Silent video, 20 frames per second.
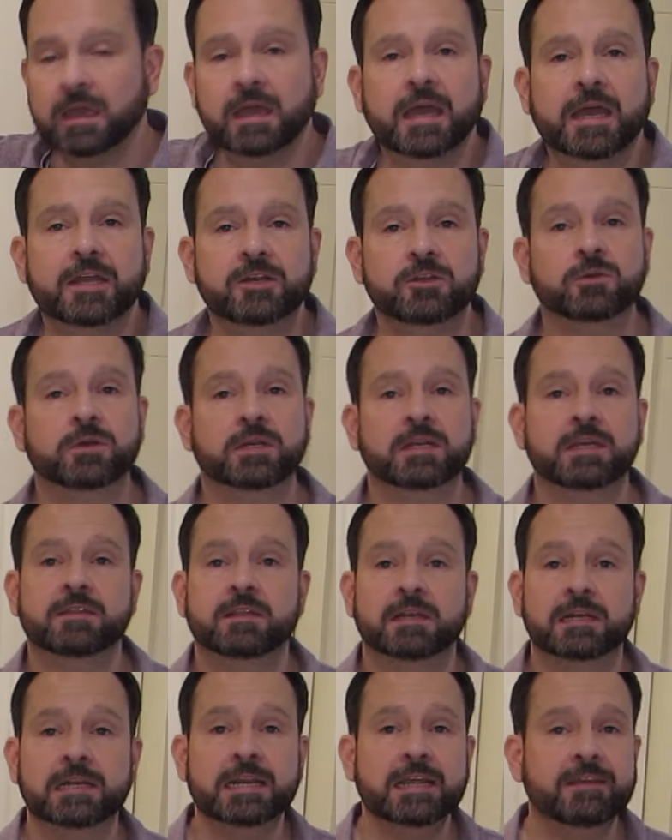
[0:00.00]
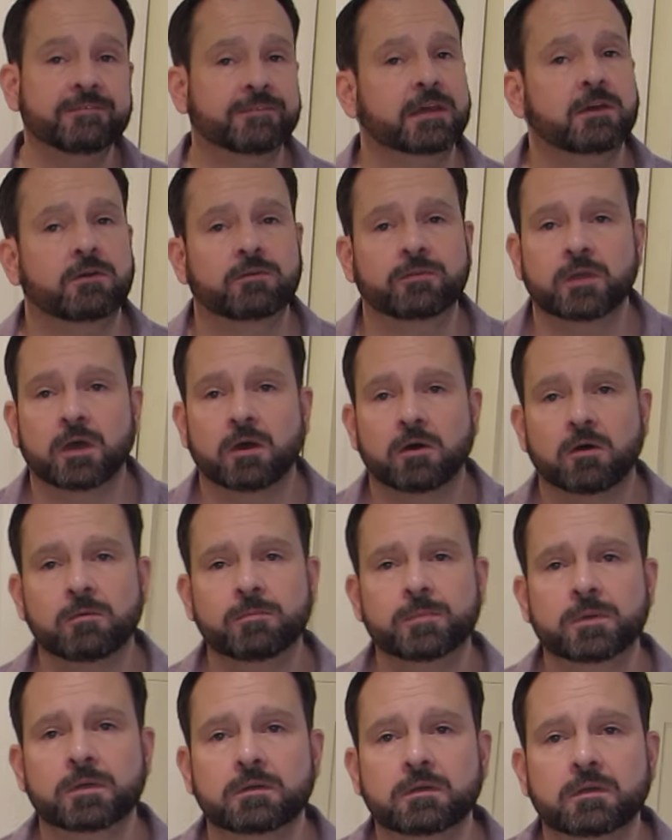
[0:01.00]
and you can either leave that on the
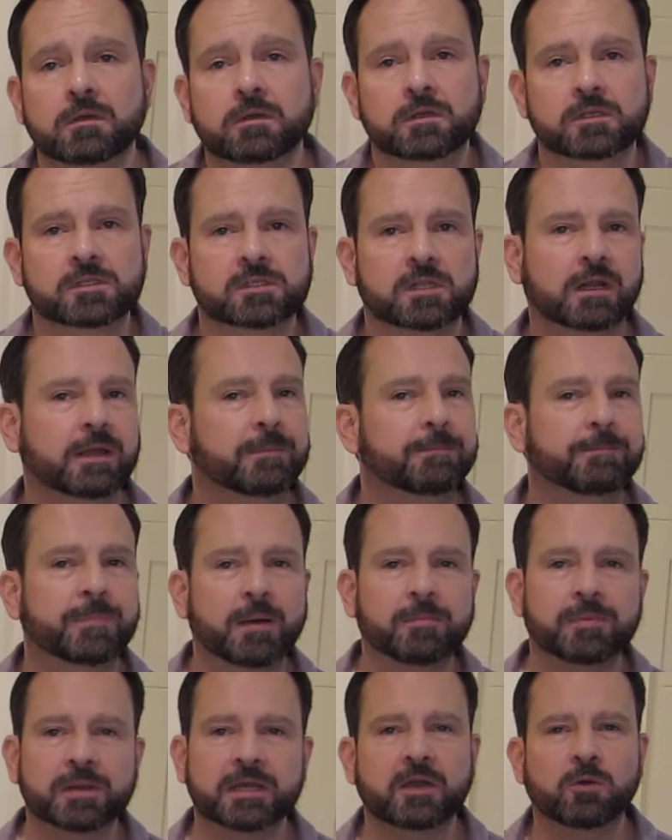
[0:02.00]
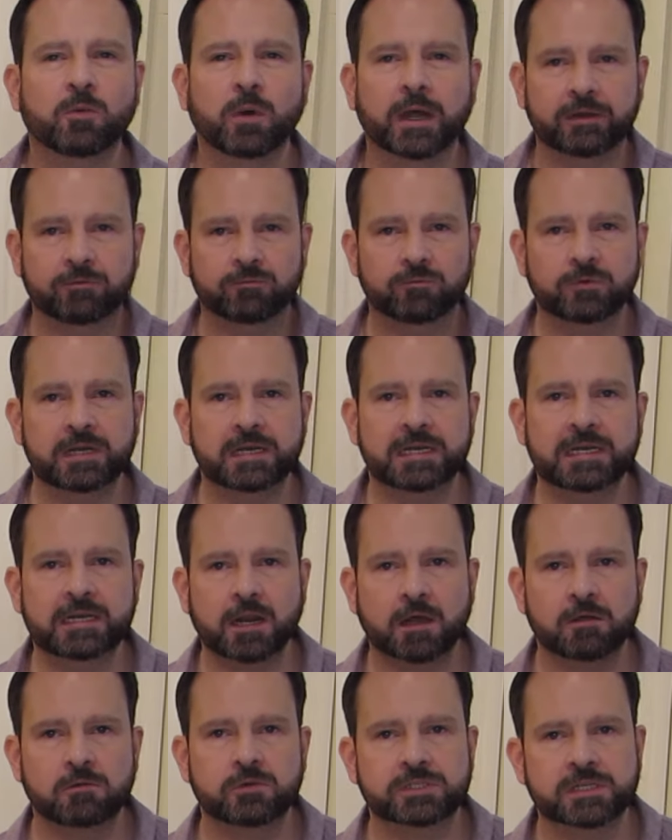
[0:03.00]
hob, it's like bubbling away, really
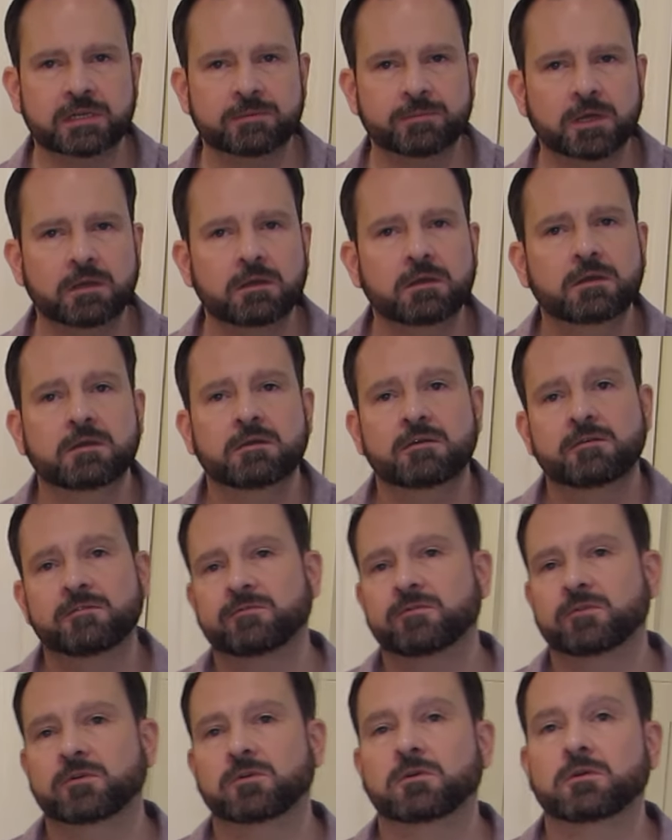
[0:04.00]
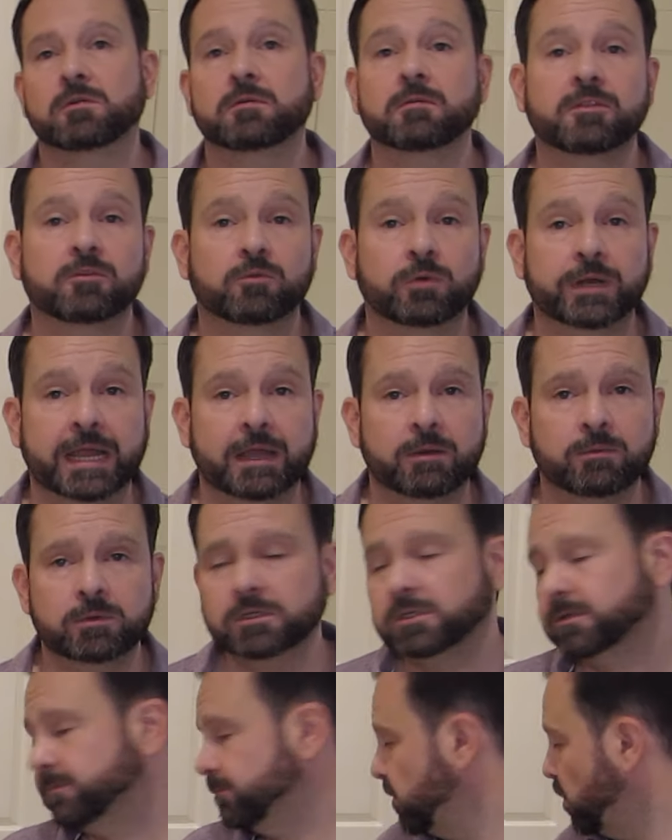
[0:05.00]
low simmer for 3
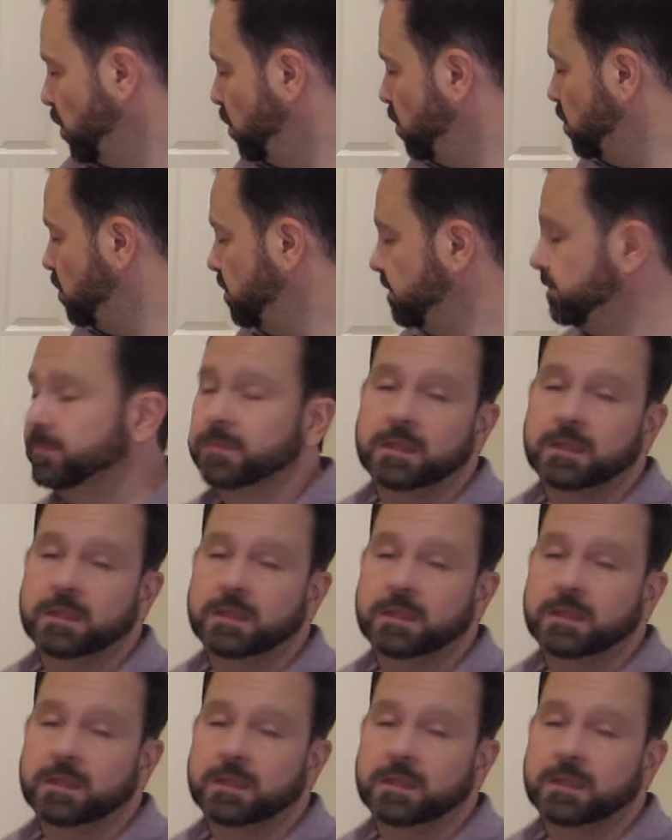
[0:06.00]
hours, or